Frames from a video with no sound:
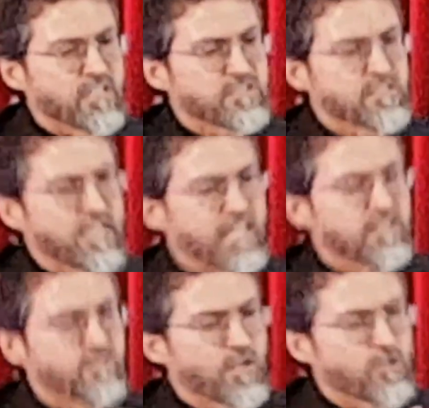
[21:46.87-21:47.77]
us
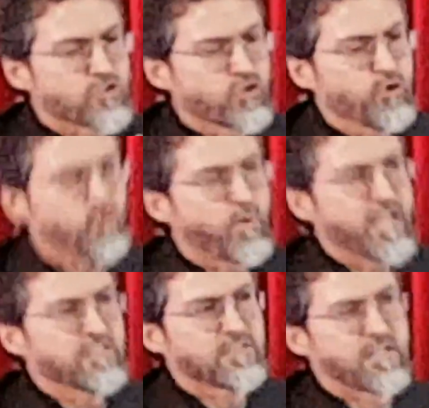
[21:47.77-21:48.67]
that there are two
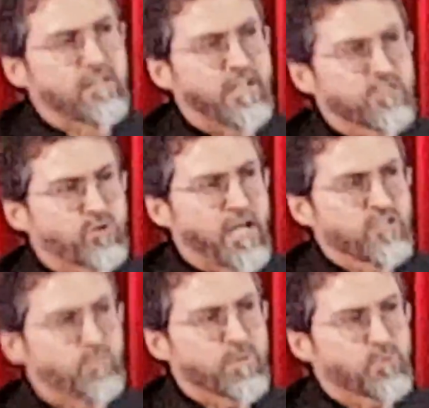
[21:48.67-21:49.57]
ways that Allah
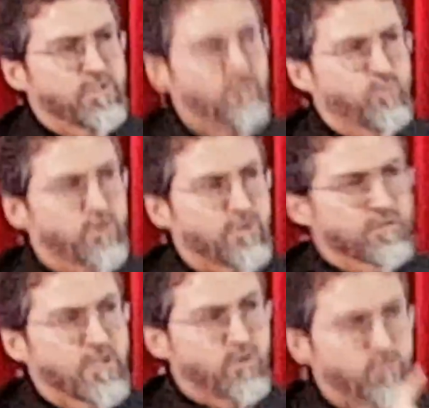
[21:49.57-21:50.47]
tries people in the world,
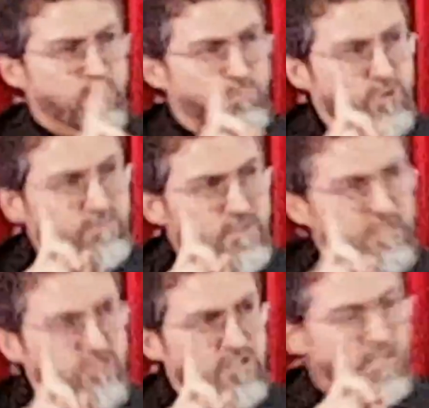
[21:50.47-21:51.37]
with
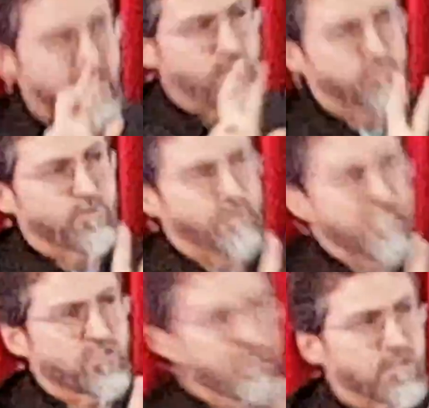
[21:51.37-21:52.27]
privilege and
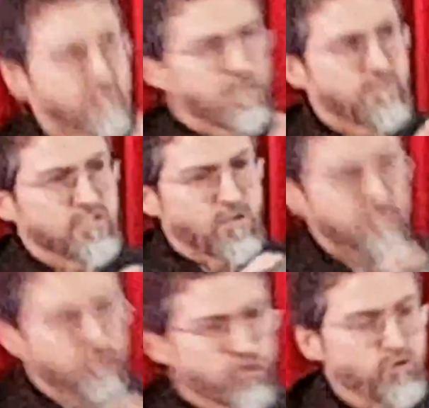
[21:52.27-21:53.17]
privation. These are
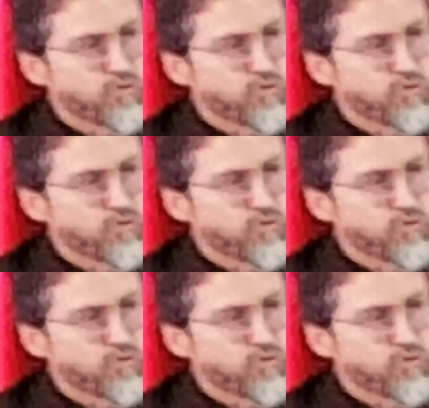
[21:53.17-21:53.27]
the two